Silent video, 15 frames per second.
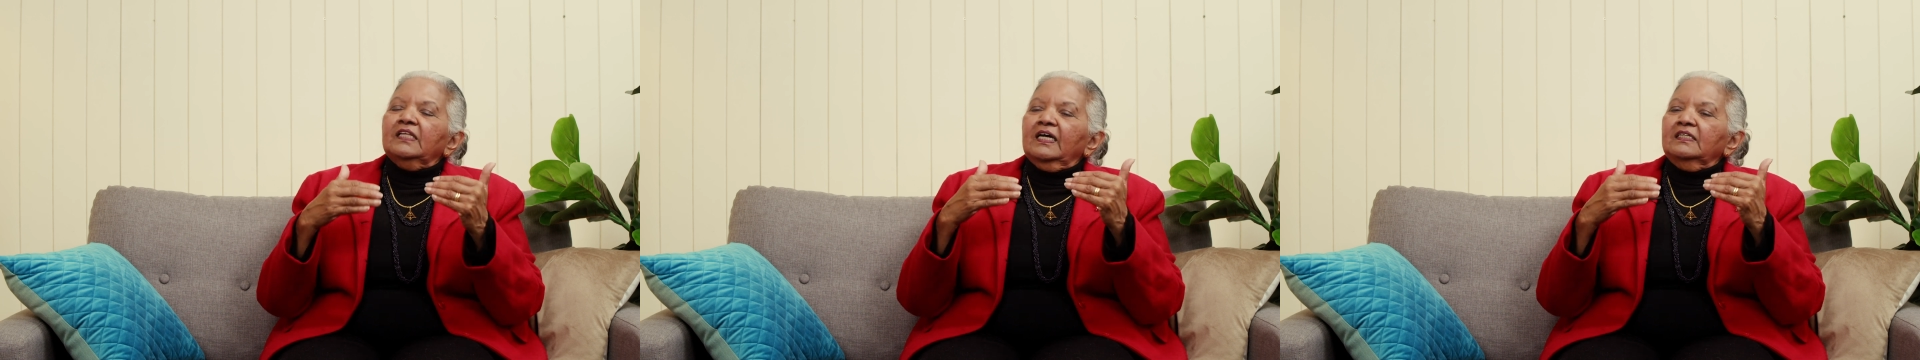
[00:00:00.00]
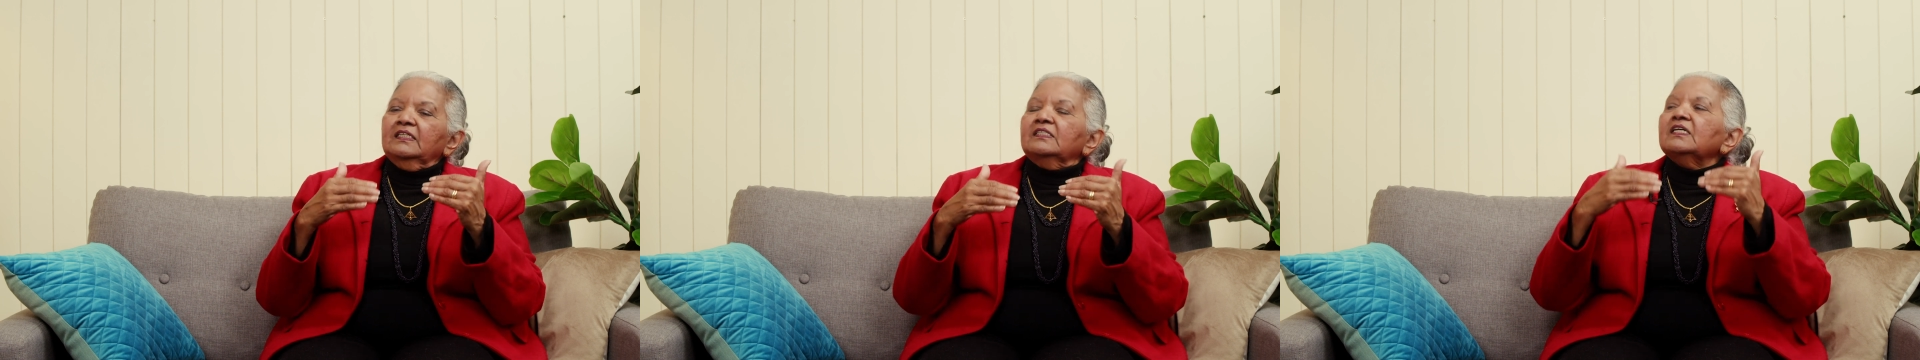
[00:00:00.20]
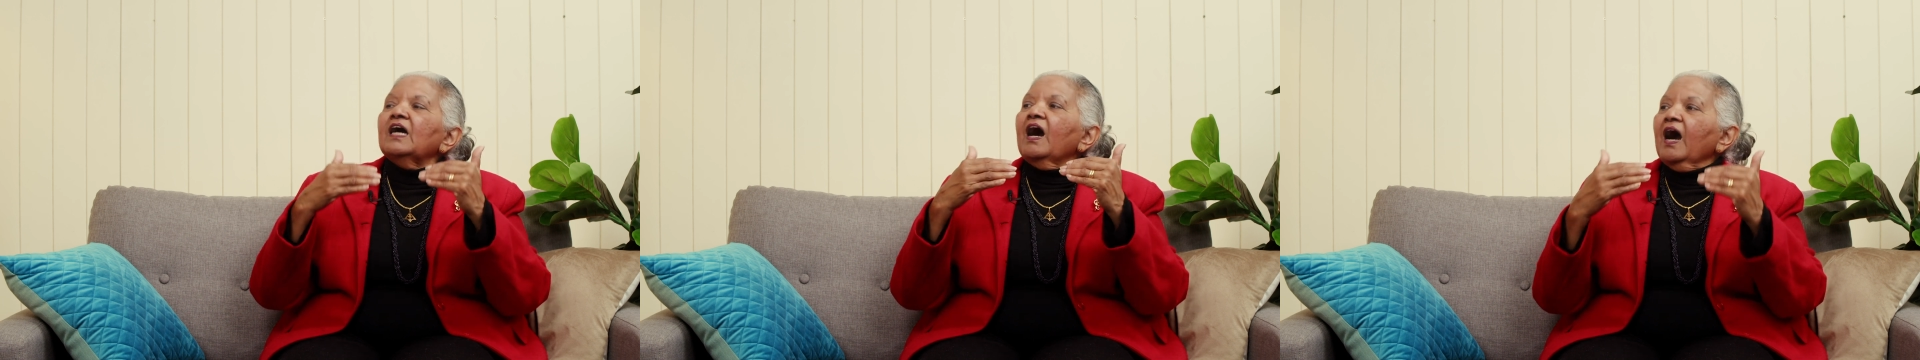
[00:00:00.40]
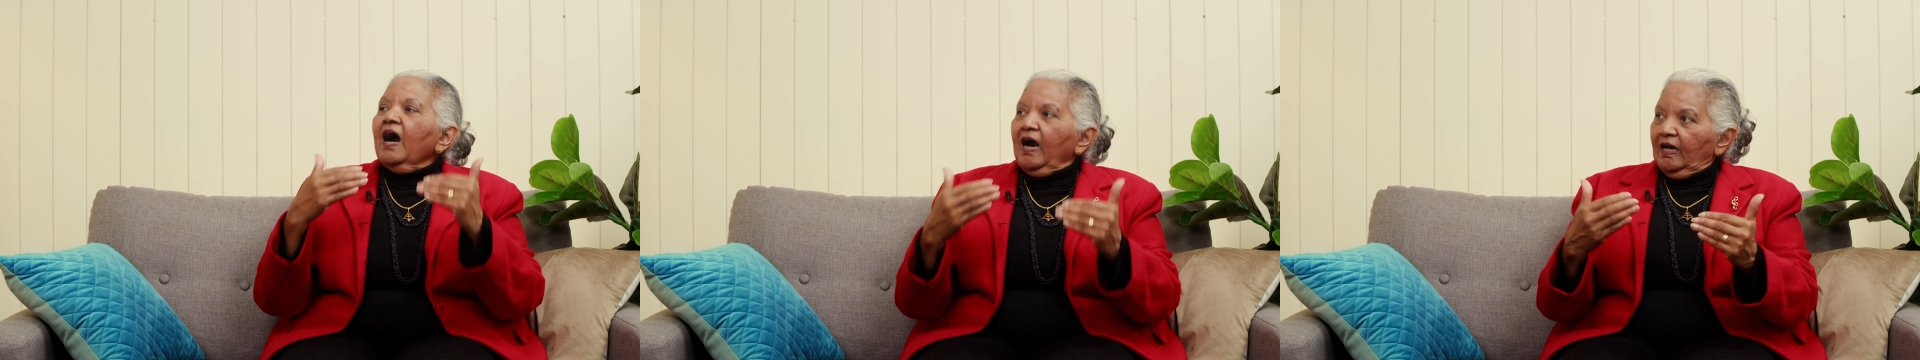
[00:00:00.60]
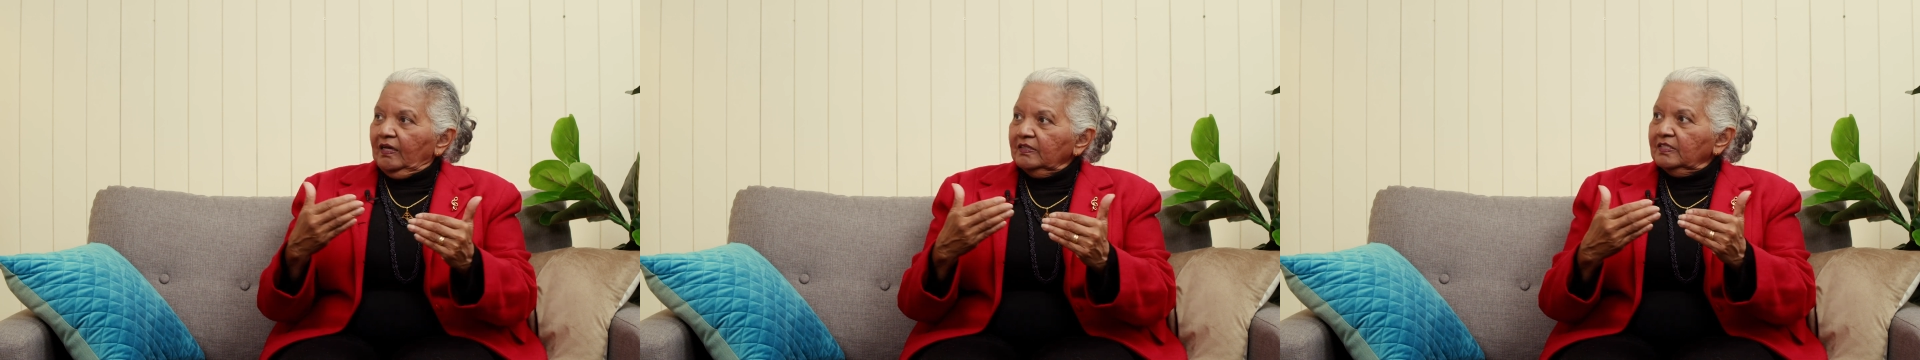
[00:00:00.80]
that is
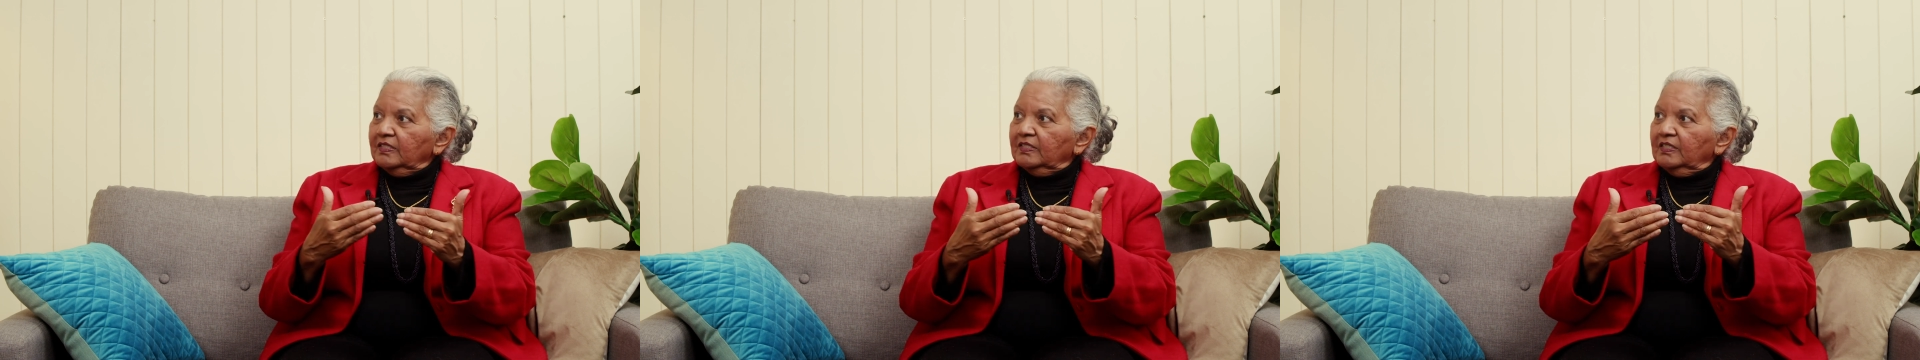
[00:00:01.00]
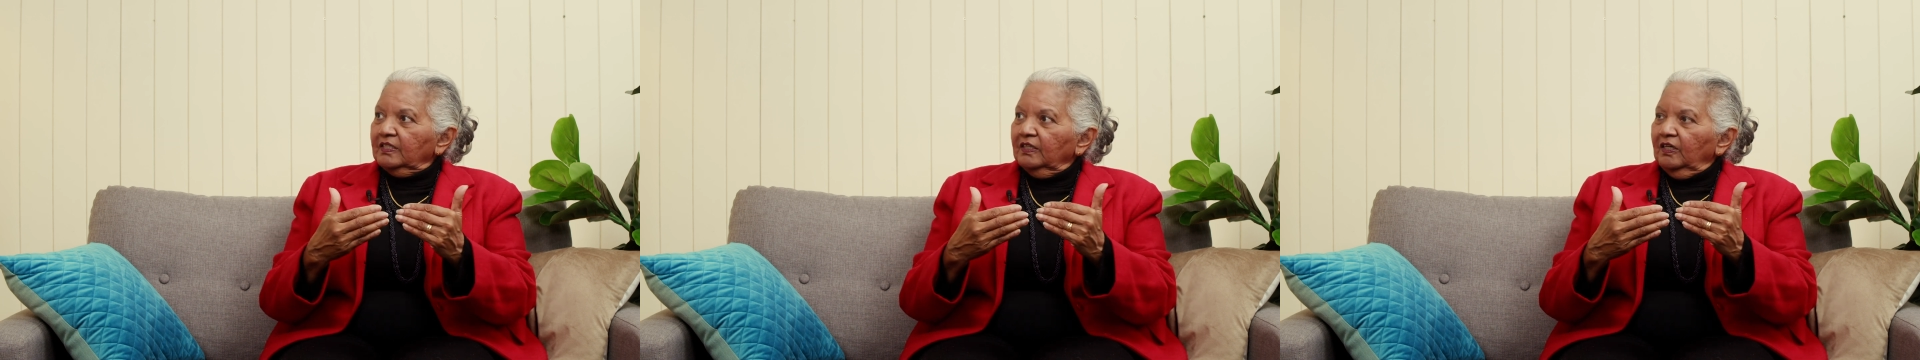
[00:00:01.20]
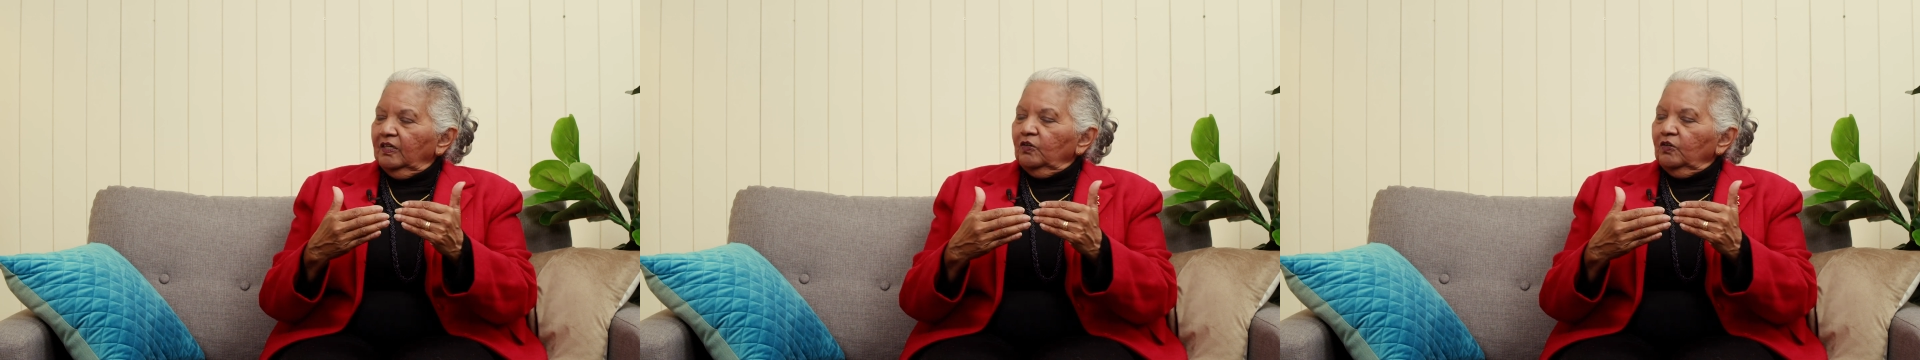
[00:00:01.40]
asked